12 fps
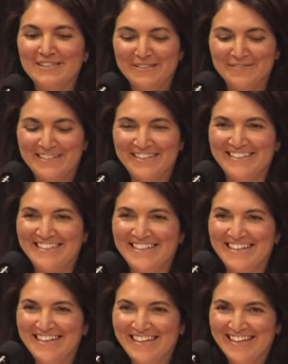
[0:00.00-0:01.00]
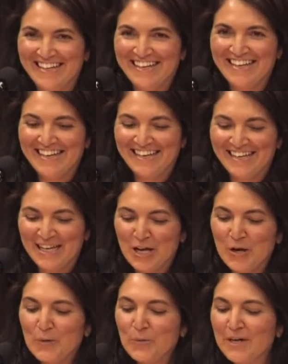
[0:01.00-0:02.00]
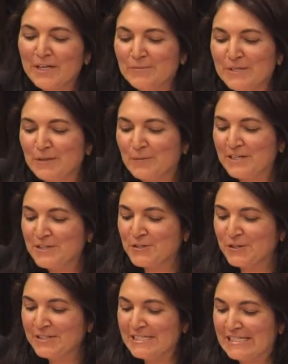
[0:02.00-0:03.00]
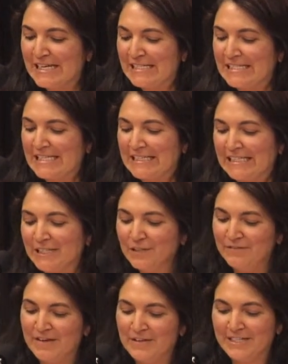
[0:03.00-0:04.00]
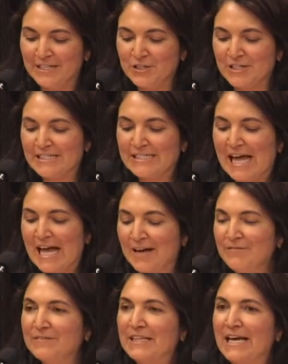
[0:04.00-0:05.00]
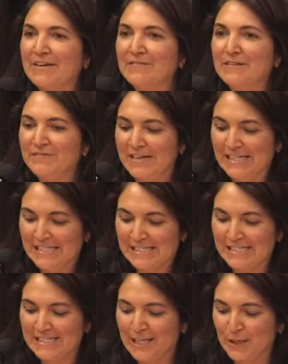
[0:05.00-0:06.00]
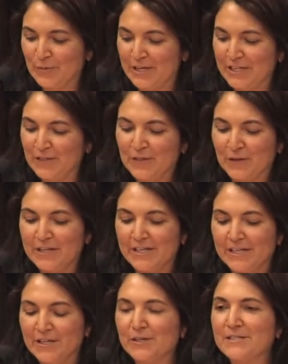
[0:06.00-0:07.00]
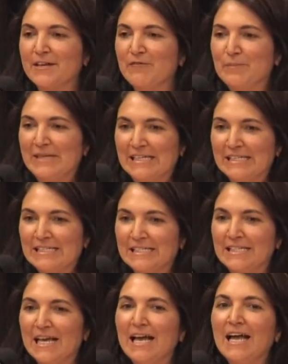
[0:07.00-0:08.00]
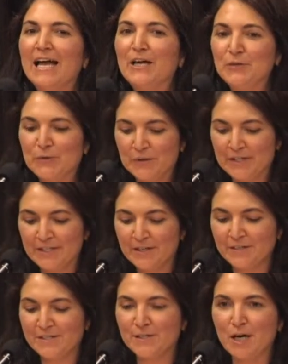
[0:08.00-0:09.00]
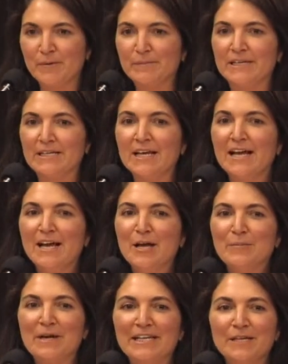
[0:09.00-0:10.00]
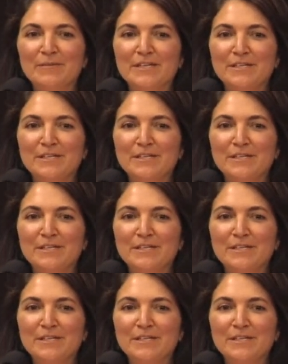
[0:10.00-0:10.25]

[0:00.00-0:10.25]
Good evening. Welcome to the Western States Legal Foundation's Half-Life event, celebrating 30 years of peace and nuclear disarmament. My name